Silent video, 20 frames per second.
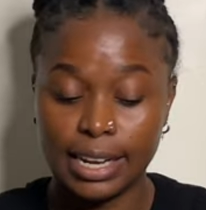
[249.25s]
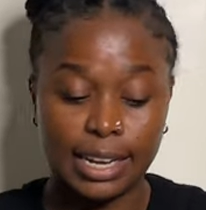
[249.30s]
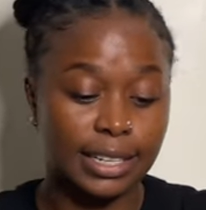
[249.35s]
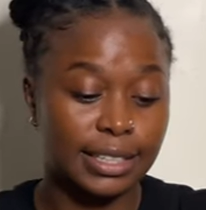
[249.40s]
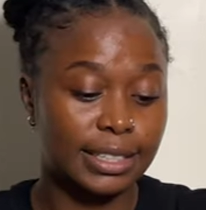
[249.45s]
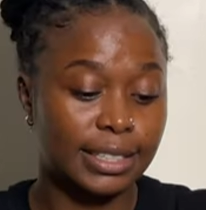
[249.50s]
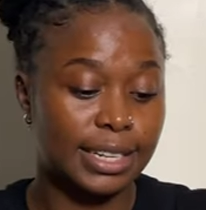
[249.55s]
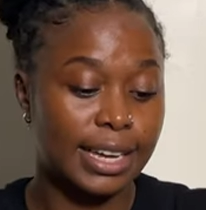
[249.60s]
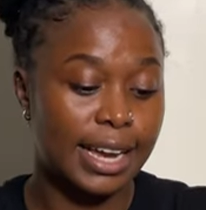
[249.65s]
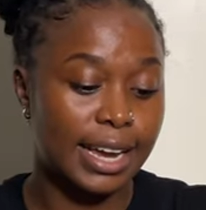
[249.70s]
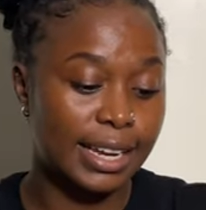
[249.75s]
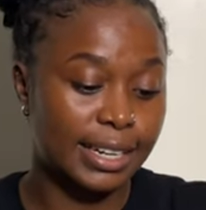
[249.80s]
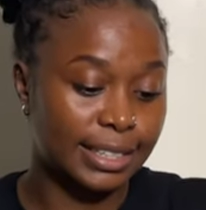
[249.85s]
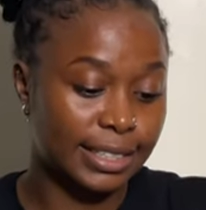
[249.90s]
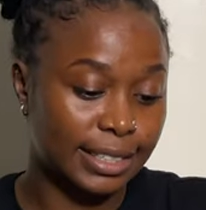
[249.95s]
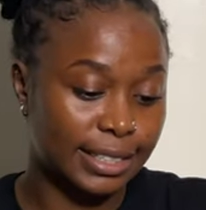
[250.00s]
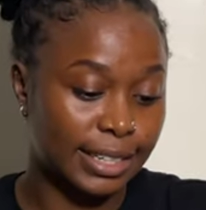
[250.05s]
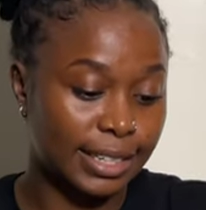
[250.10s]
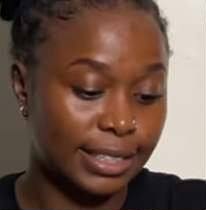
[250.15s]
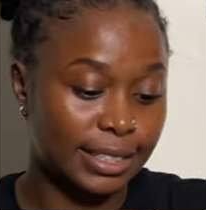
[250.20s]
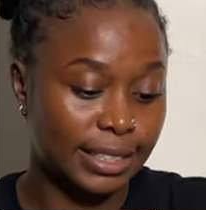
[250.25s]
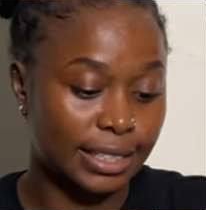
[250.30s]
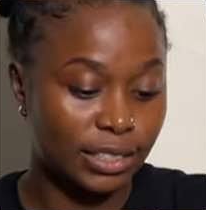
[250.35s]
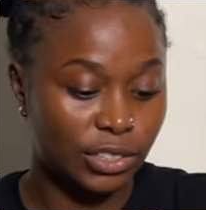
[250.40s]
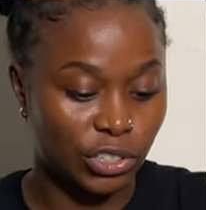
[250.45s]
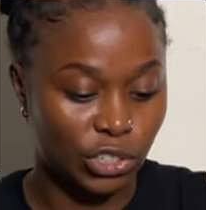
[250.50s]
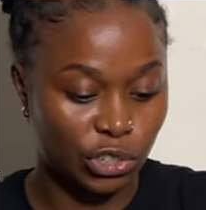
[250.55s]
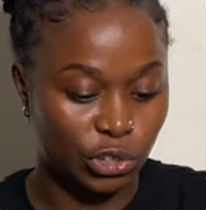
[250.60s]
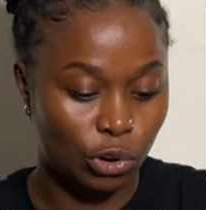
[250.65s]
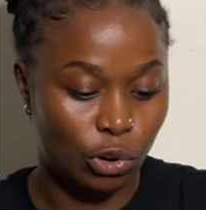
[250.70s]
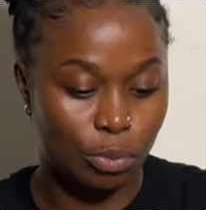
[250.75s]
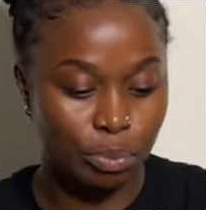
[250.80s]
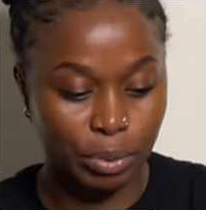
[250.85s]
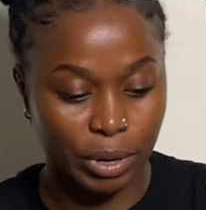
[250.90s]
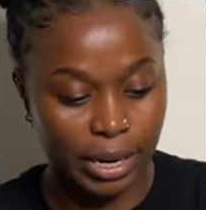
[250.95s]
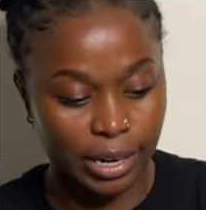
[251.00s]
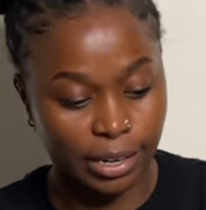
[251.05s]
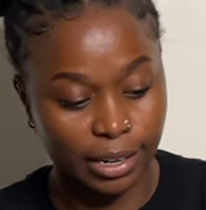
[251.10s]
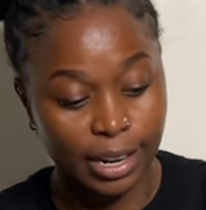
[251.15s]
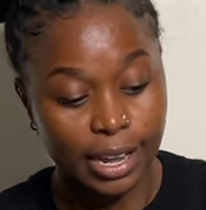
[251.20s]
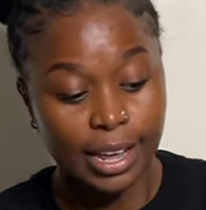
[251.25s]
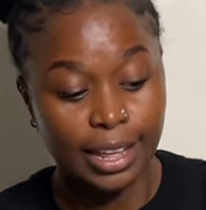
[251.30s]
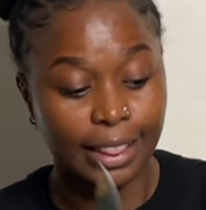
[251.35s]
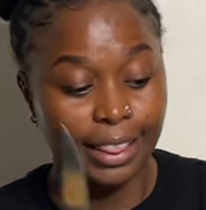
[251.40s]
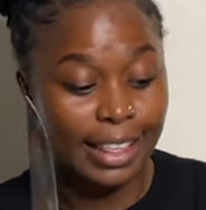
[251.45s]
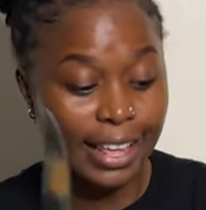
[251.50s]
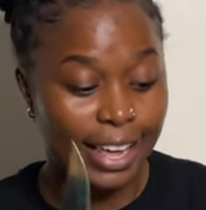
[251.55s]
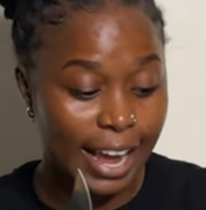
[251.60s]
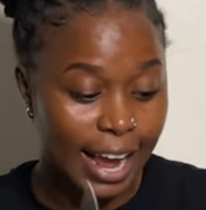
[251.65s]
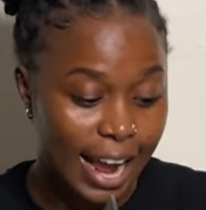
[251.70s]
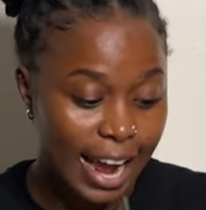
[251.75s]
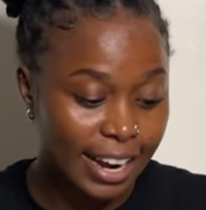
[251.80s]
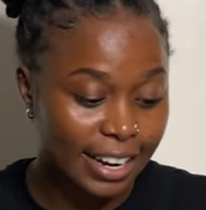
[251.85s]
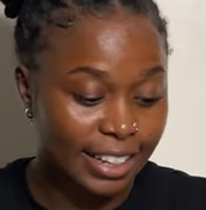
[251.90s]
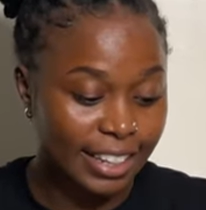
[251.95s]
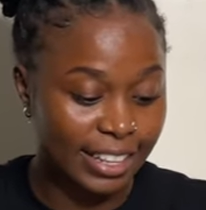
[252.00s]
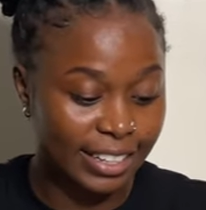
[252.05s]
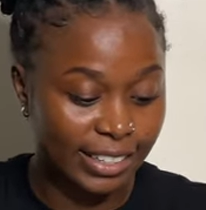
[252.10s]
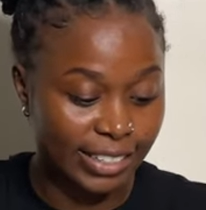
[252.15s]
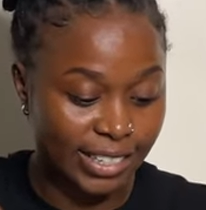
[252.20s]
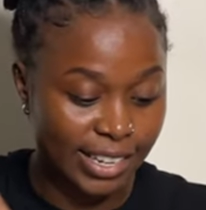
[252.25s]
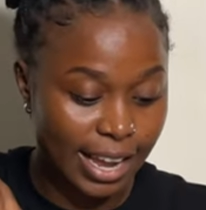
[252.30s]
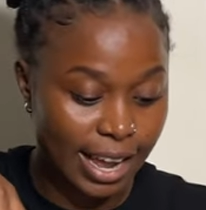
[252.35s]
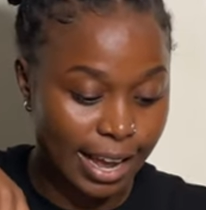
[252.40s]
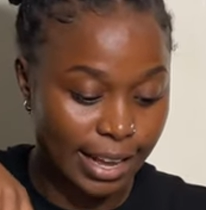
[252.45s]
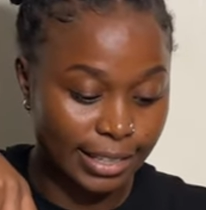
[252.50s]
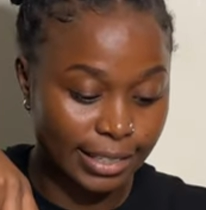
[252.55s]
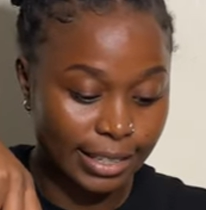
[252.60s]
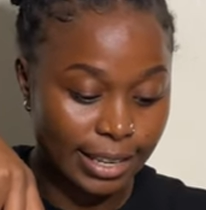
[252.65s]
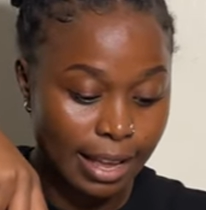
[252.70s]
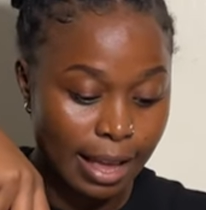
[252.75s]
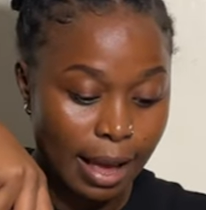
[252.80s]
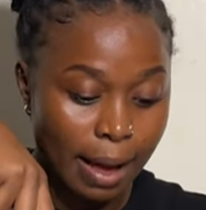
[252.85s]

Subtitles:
Ester and Stacy's shop and they had the jars,